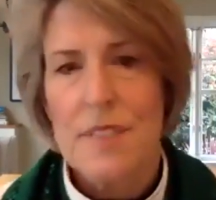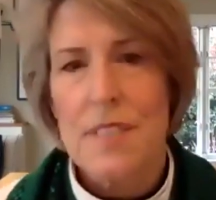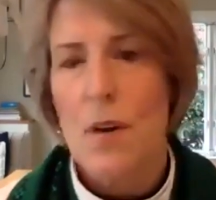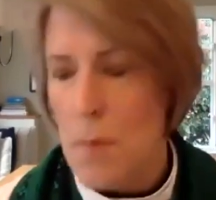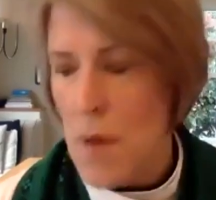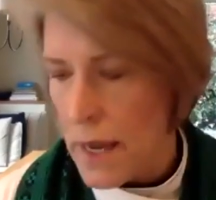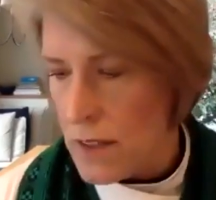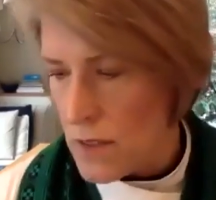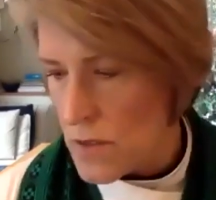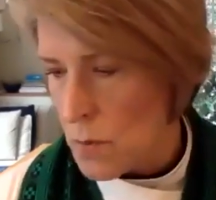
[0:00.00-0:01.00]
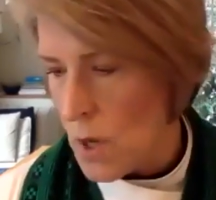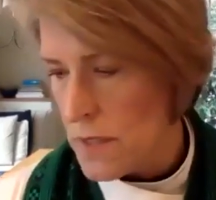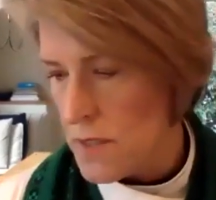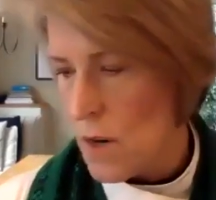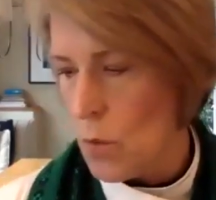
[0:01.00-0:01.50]
Sarah Miles
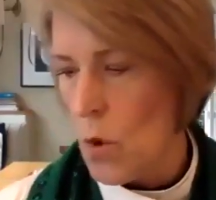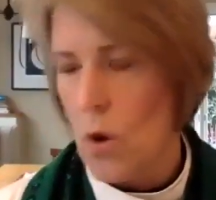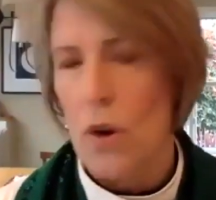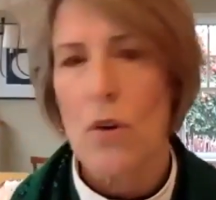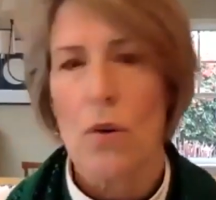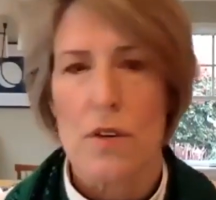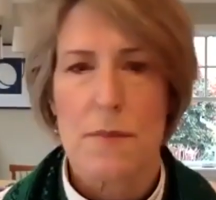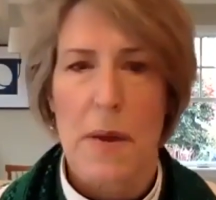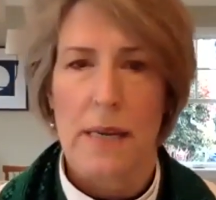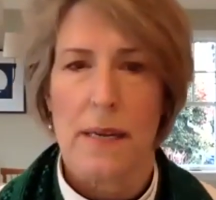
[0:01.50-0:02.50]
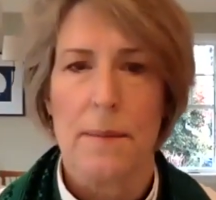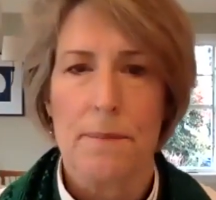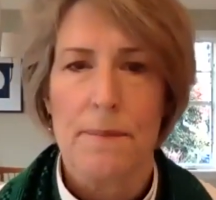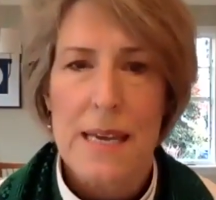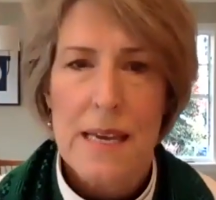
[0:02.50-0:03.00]
was a war correspondent,
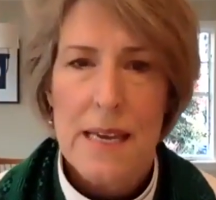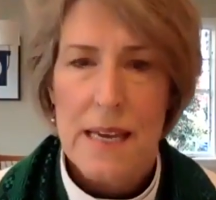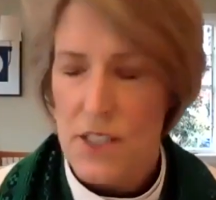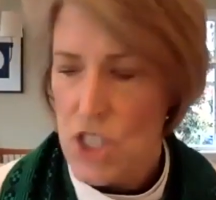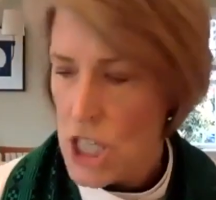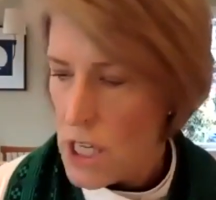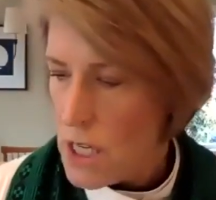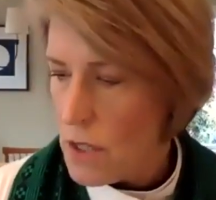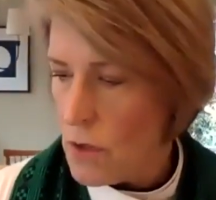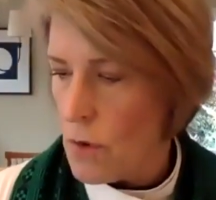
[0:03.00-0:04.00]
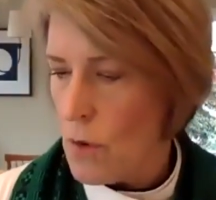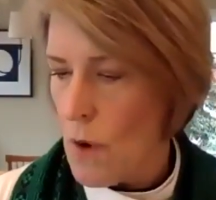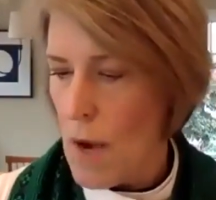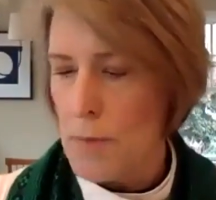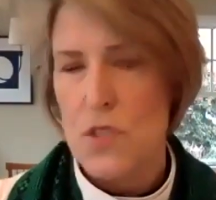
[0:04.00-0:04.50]
and she grew
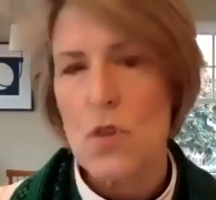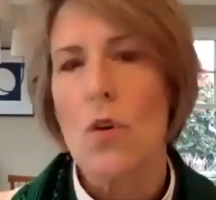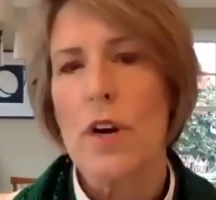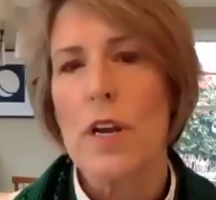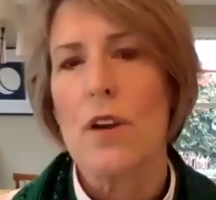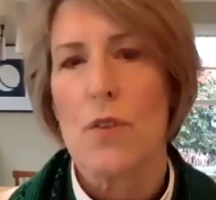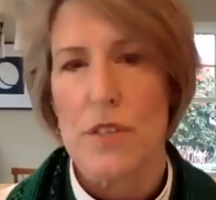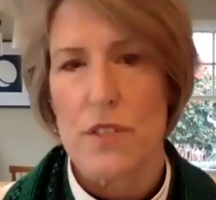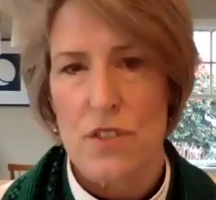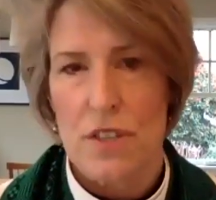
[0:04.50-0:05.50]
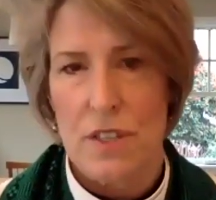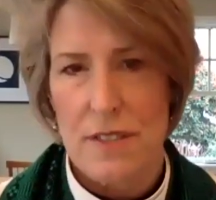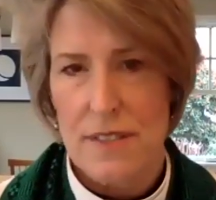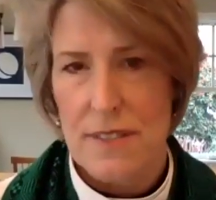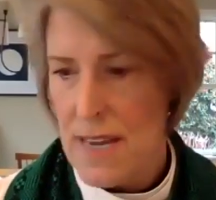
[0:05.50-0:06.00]
up scorning
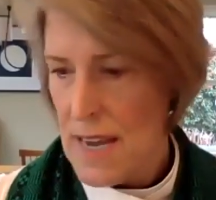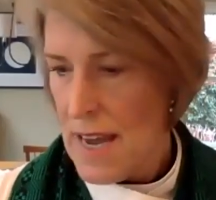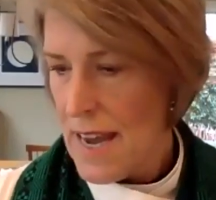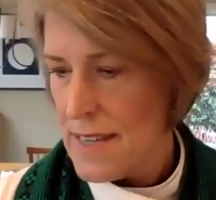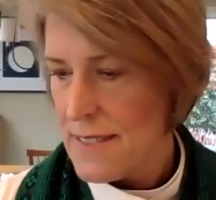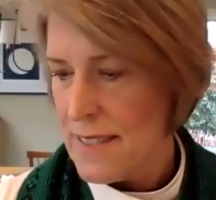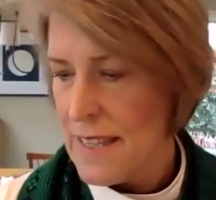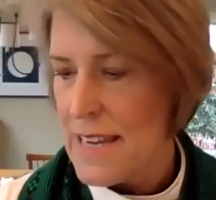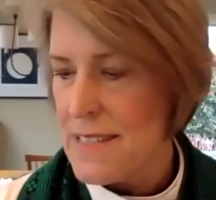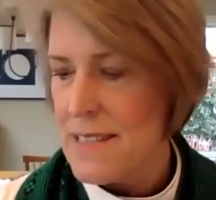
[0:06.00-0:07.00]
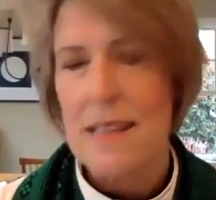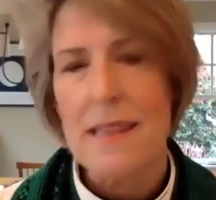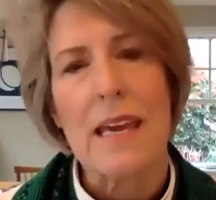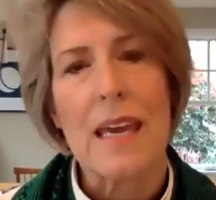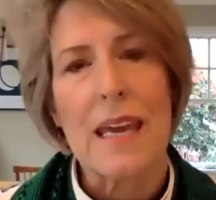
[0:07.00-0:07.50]
Christians as lazy
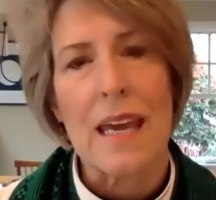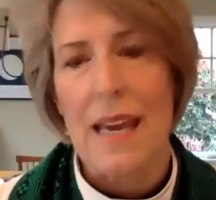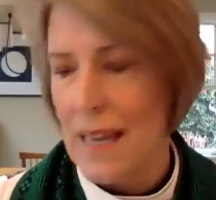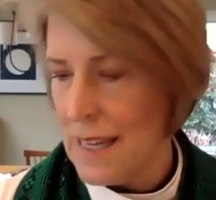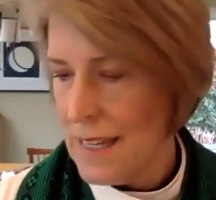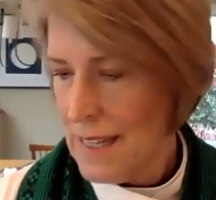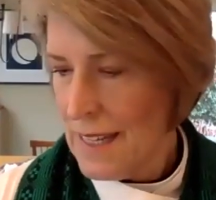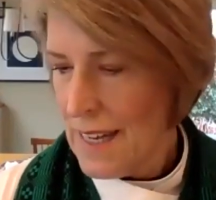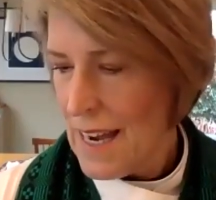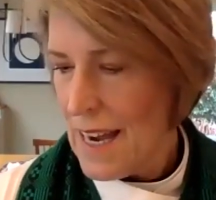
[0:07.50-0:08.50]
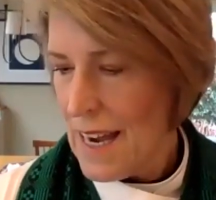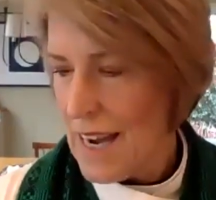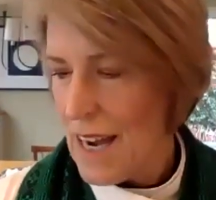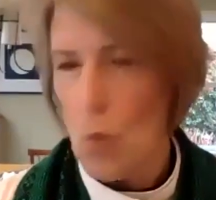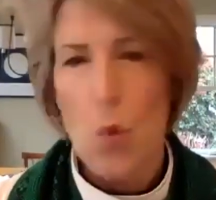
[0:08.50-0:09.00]
thinking,
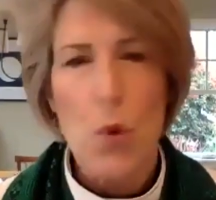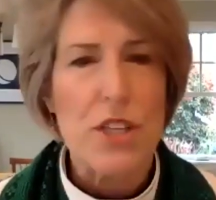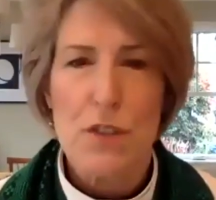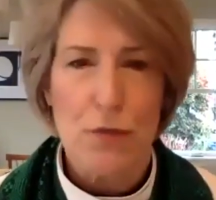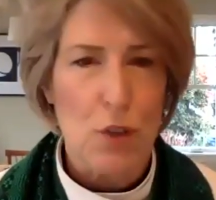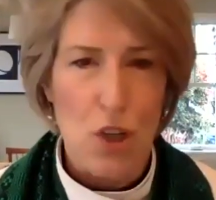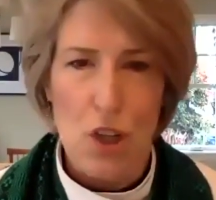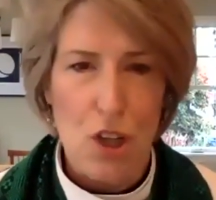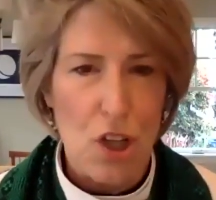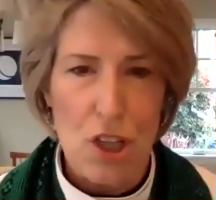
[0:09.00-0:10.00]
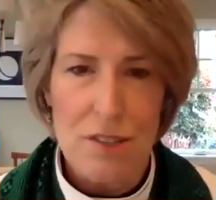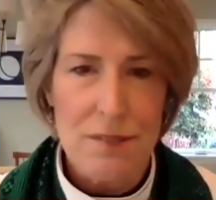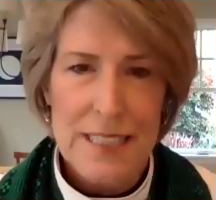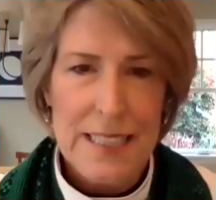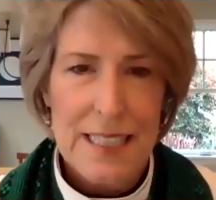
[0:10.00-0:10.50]
uh, wishful,
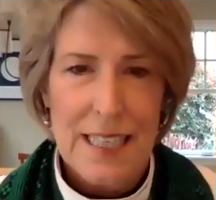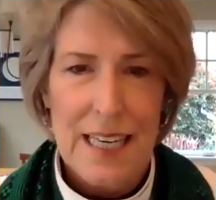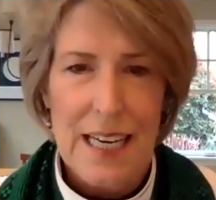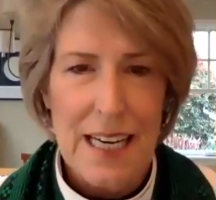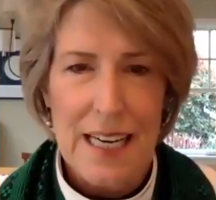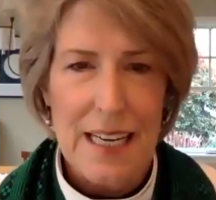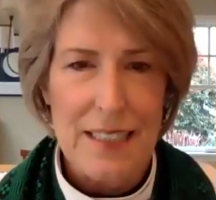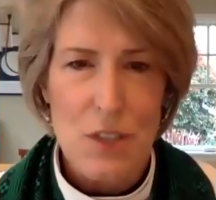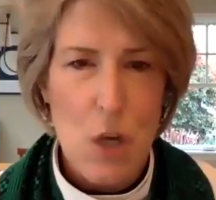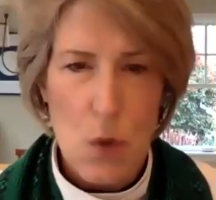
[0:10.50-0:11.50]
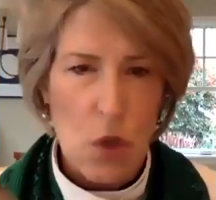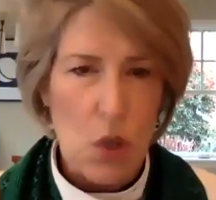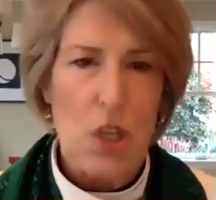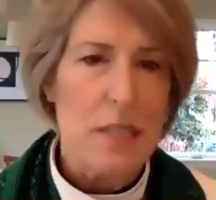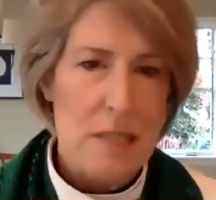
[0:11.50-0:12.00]
uh, no
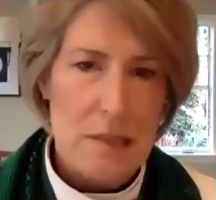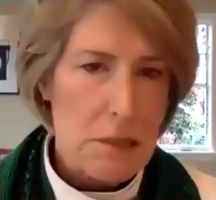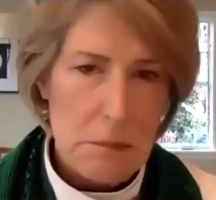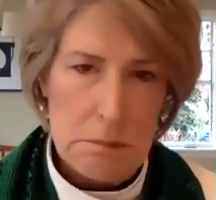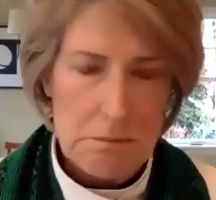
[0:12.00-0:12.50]
goods.